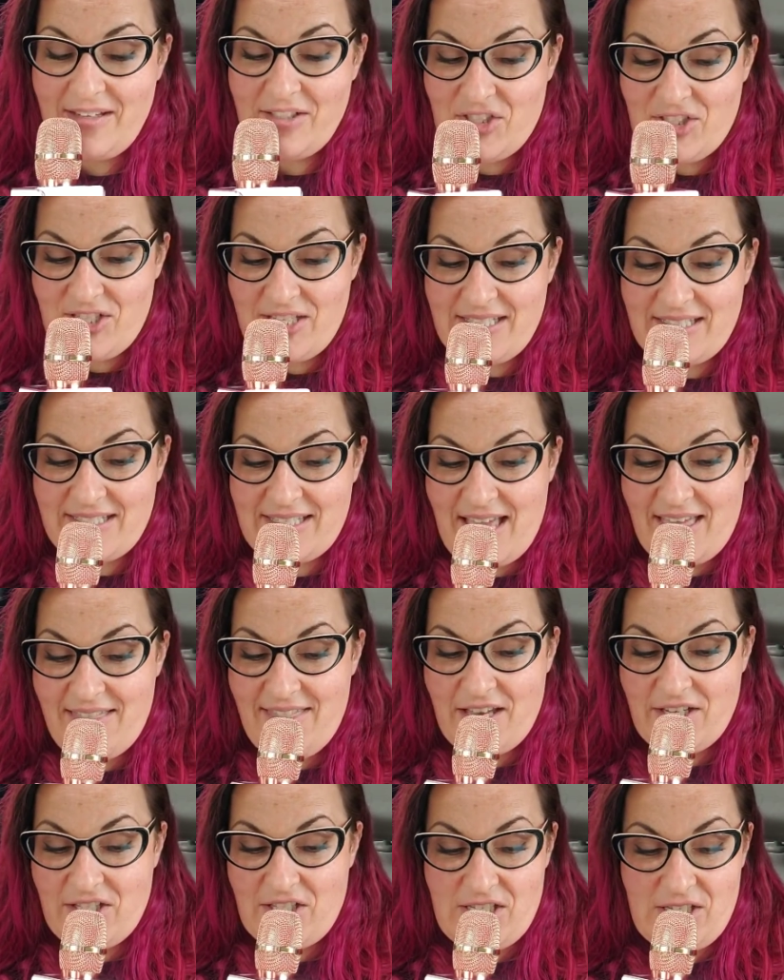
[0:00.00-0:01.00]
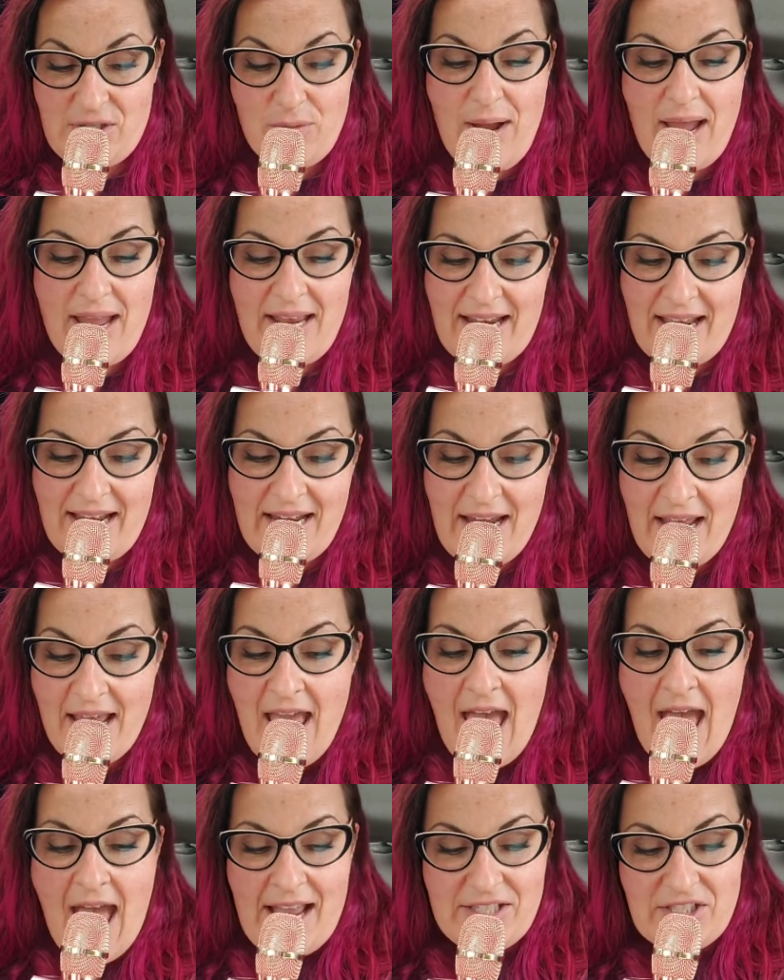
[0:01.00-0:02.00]
she said that she weighed in
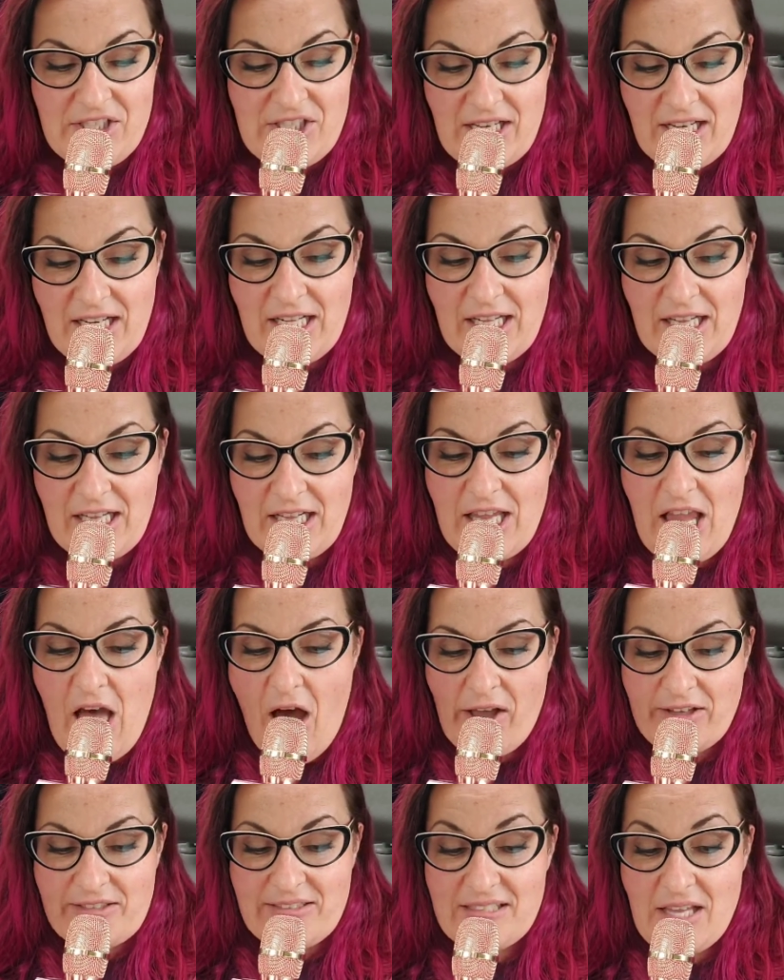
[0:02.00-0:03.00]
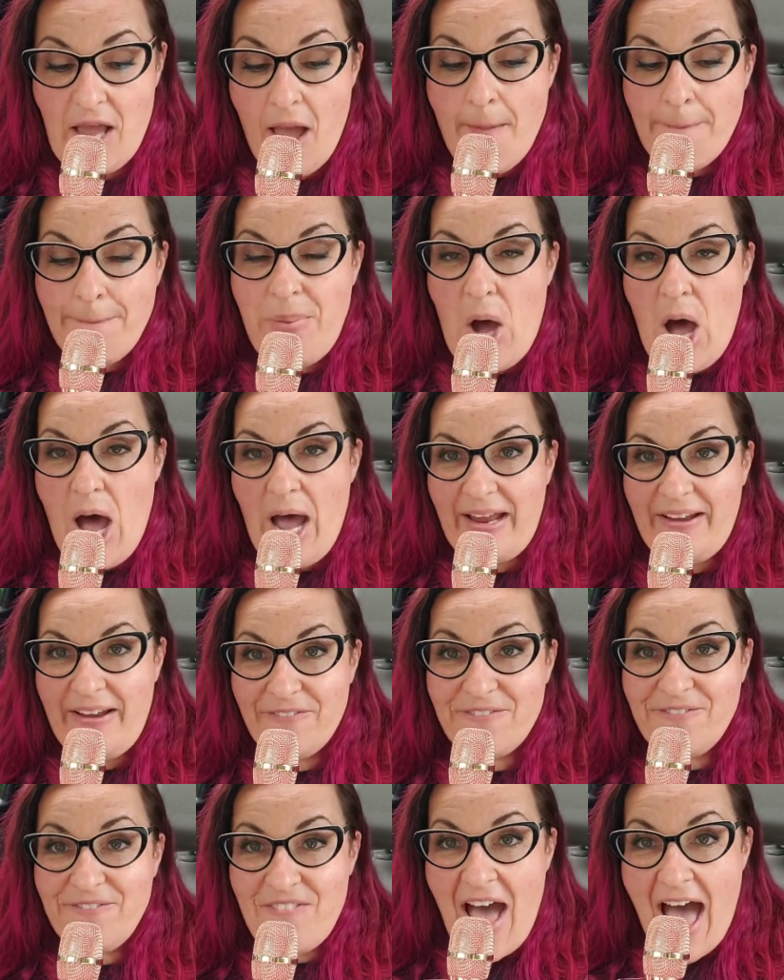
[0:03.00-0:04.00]
and she lost zero
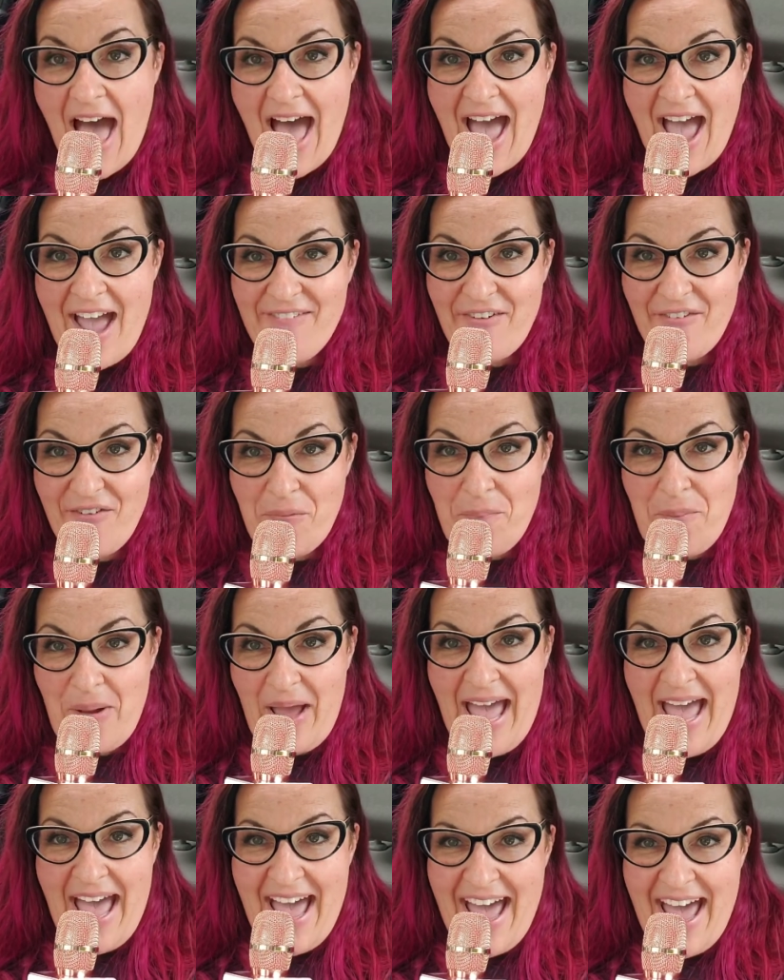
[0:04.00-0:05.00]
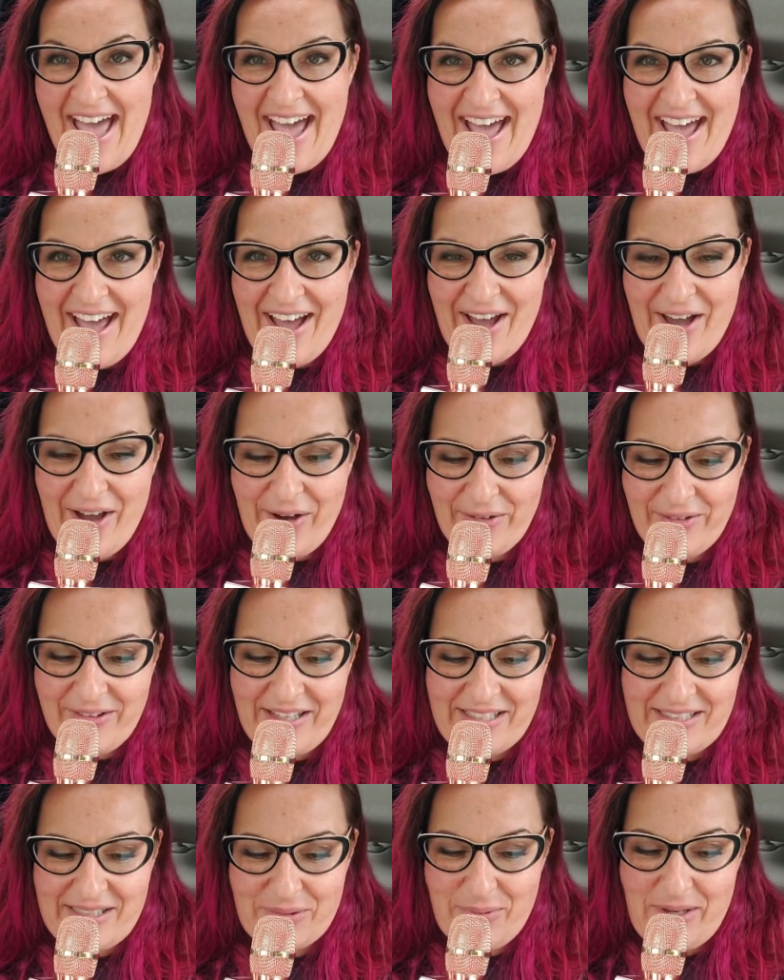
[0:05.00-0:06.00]
point five of a
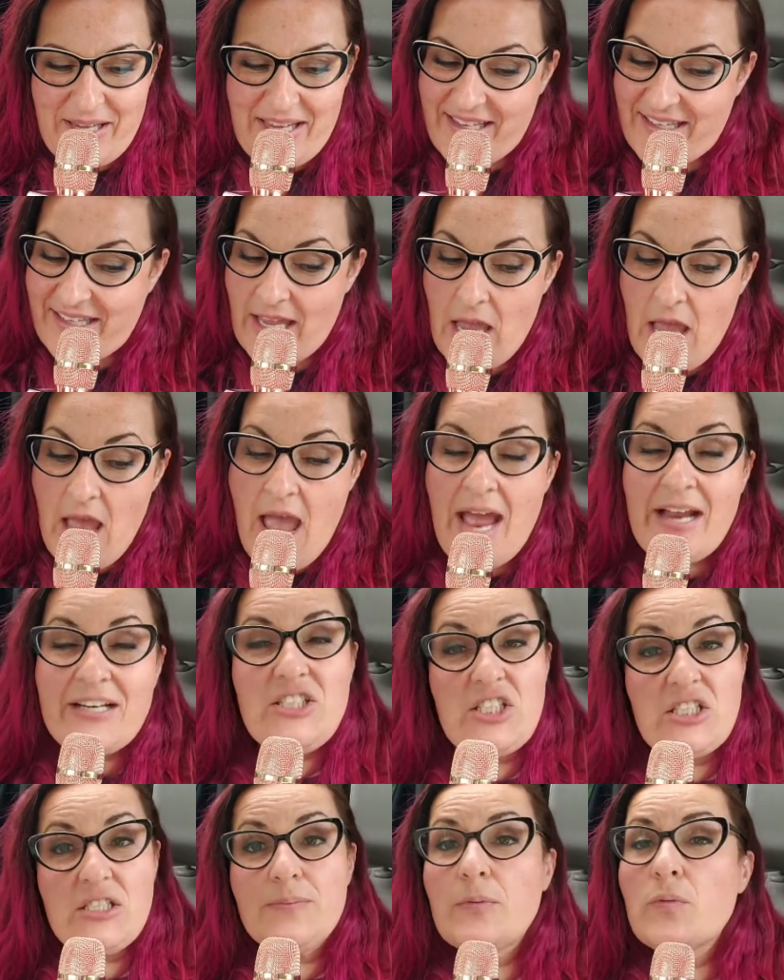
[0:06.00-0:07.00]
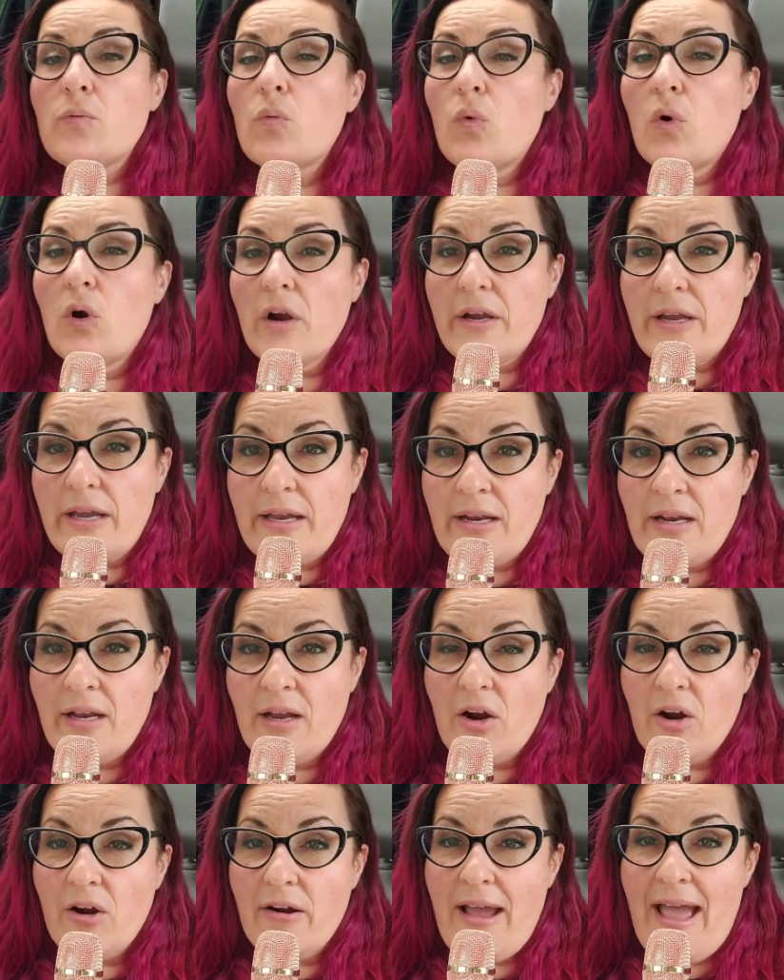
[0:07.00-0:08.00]
pound this week. And she's been
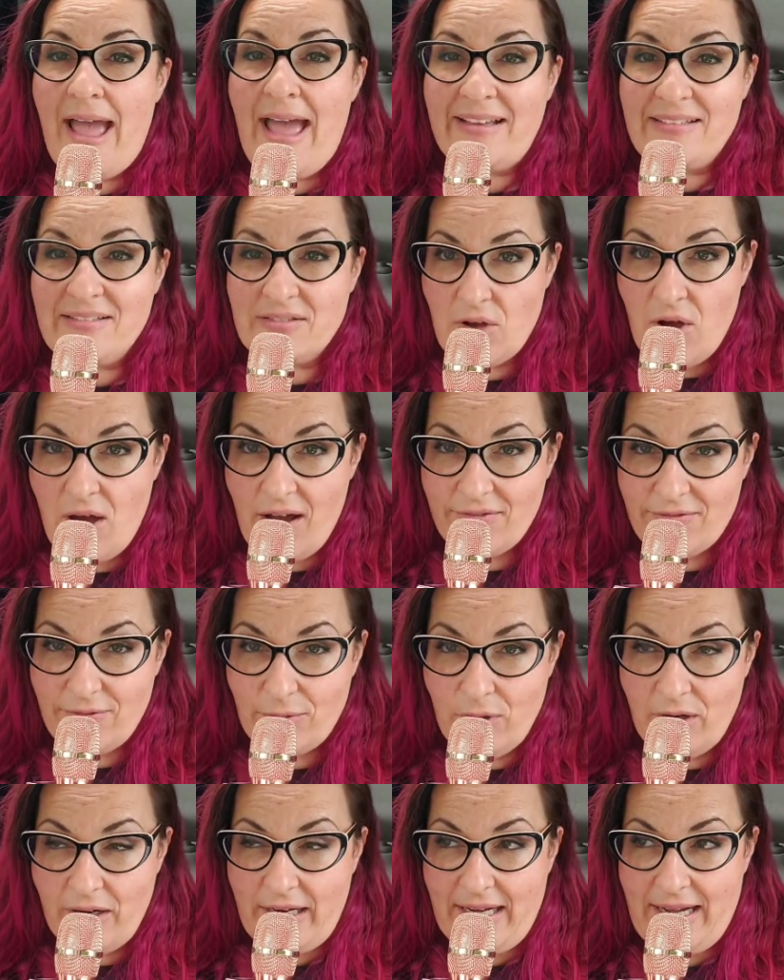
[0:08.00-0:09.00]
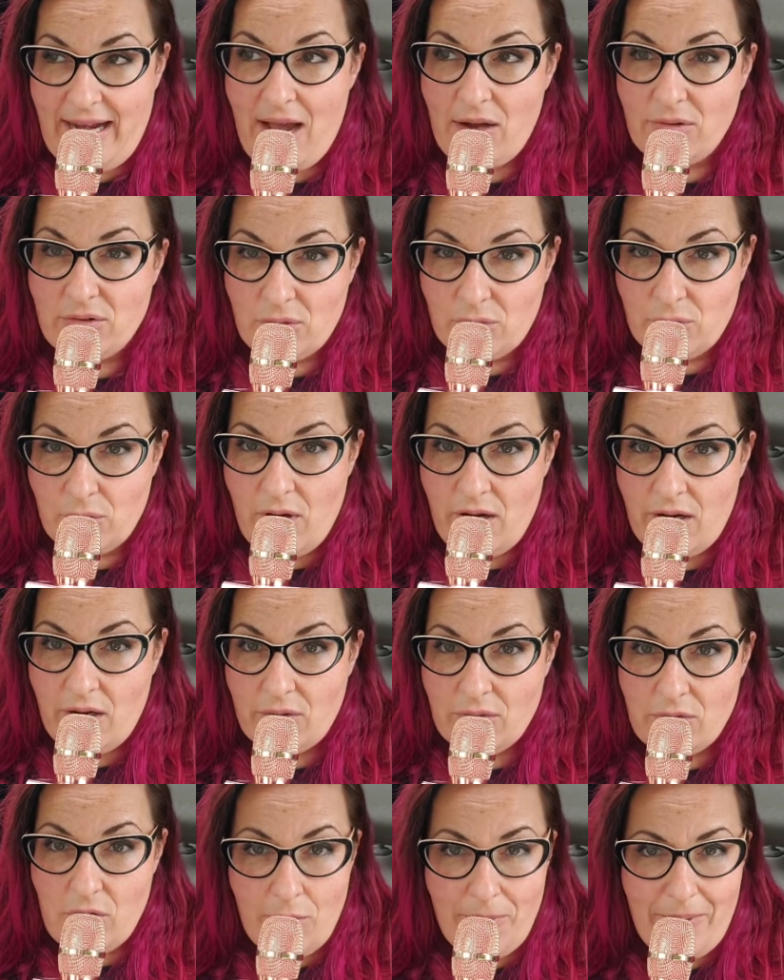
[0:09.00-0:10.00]
working her ass off, working out, doing
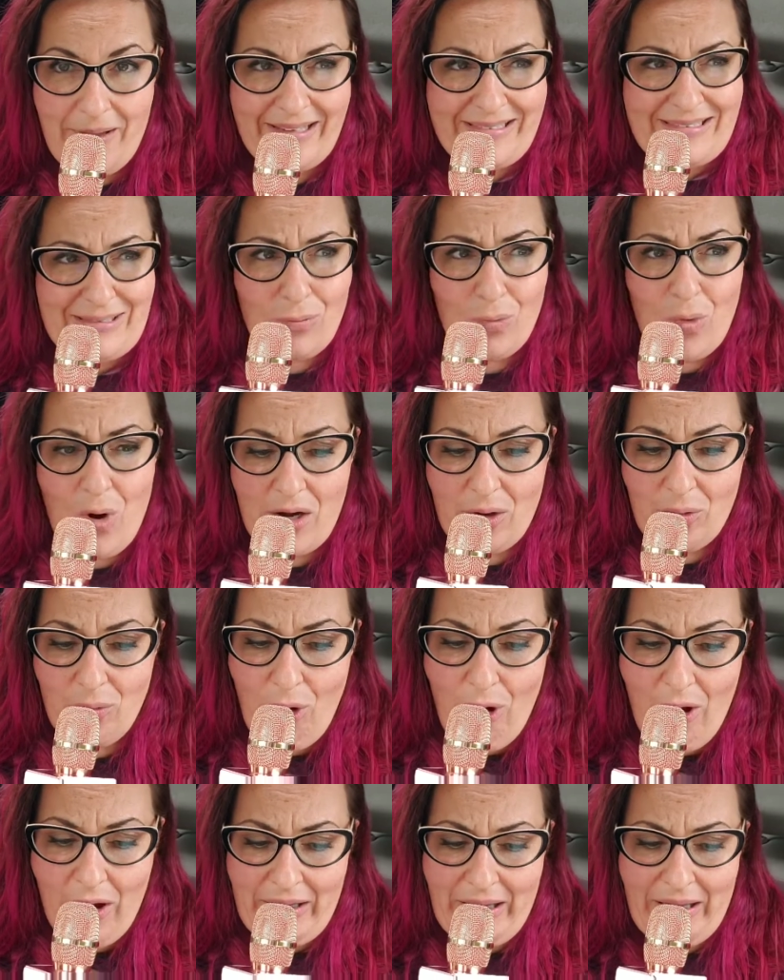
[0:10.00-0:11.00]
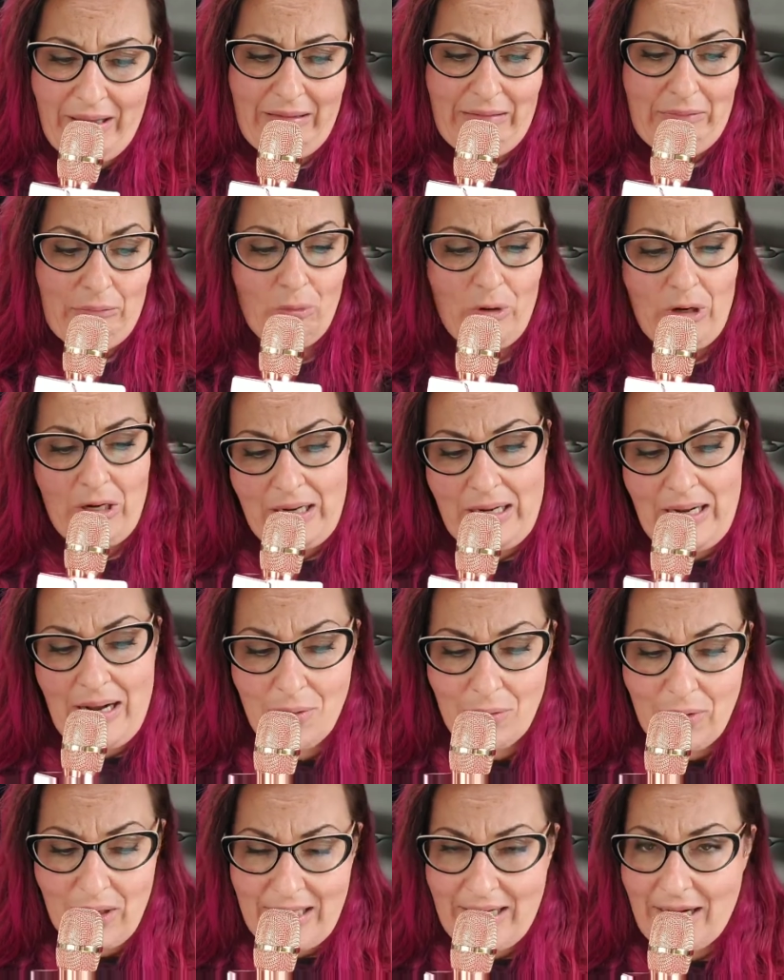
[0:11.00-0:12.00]
water aerobics and water walking and working
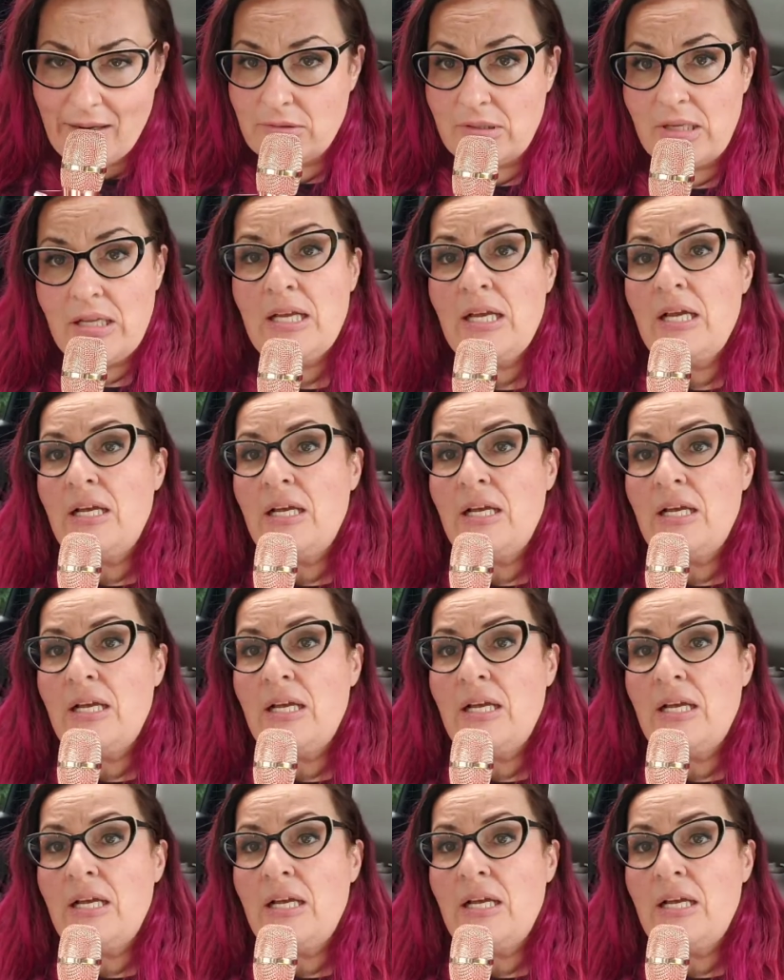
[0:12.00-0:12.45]
out, working out.